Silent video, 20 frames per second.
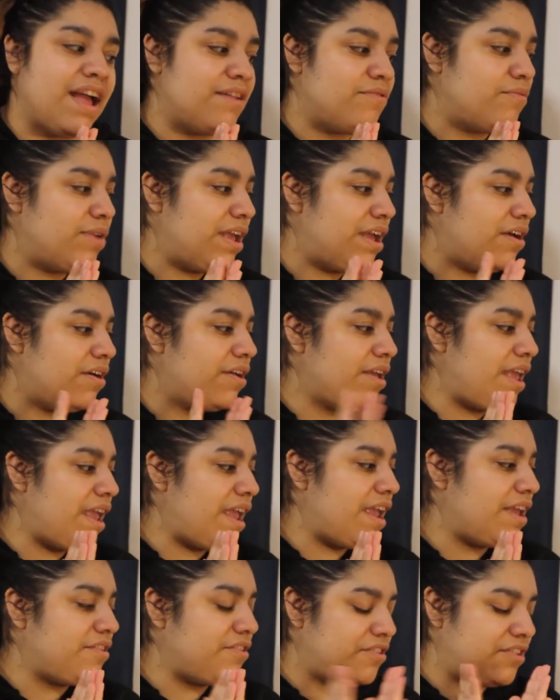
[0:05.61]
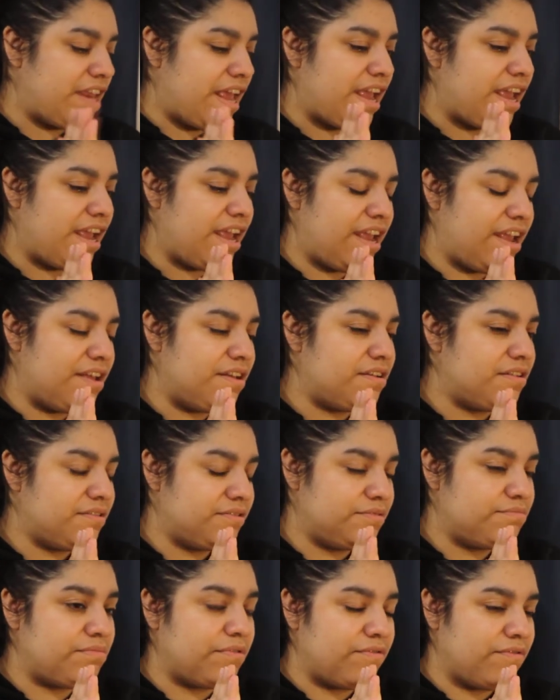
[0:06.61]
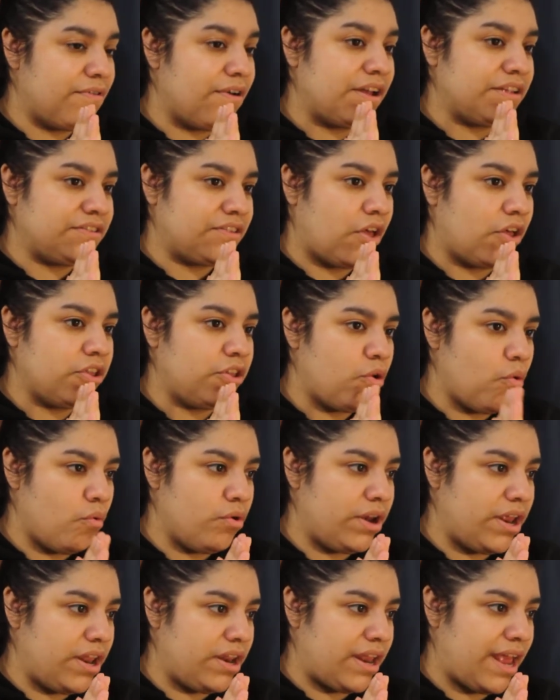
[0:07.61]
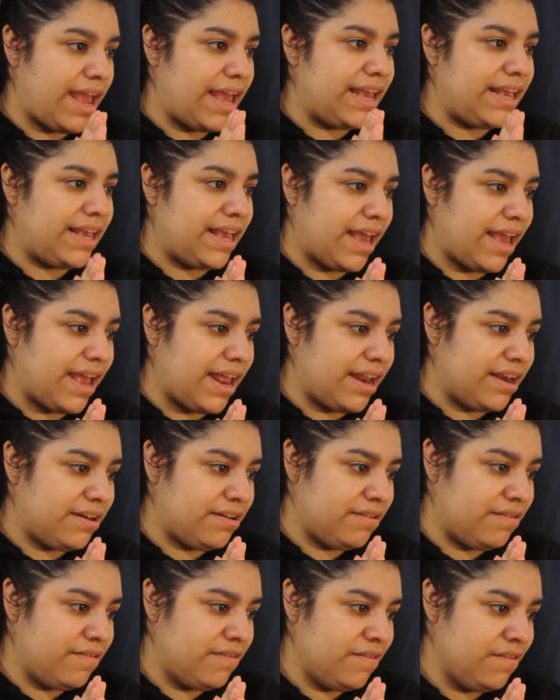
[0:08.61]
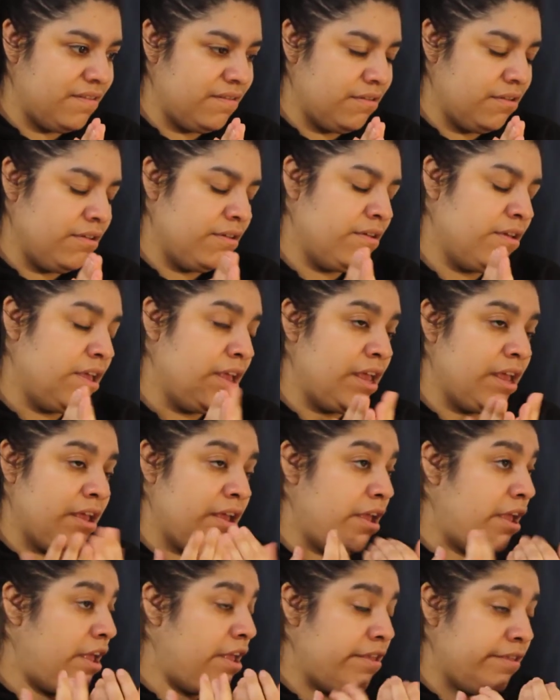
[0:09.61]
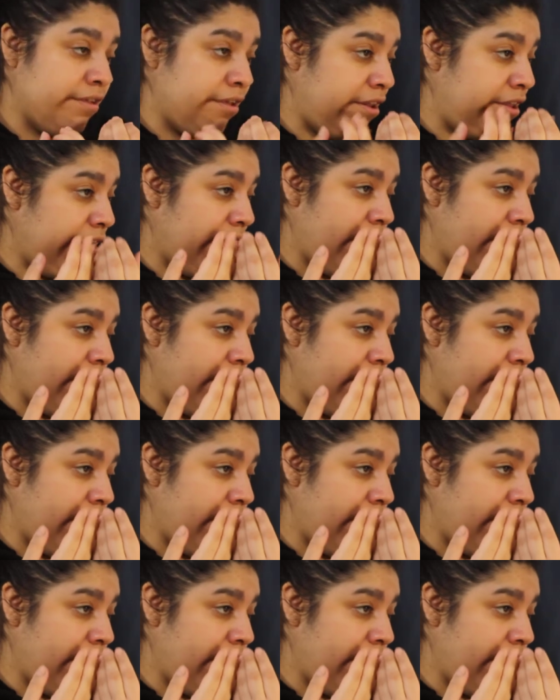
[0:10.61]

and we are here today before I start yawning again. It's gonna